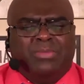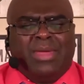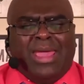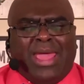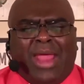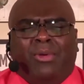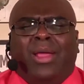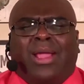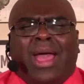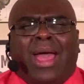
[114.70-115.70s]

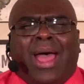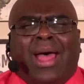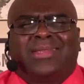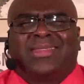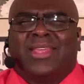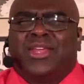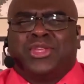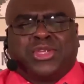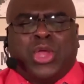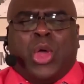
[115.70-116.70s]
miracles
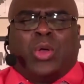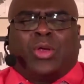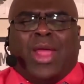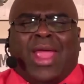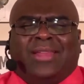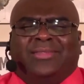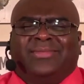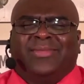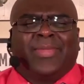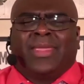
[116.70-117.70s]
so great.
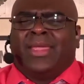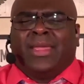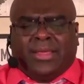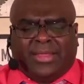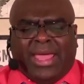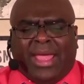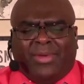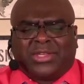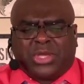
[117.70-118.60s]
There is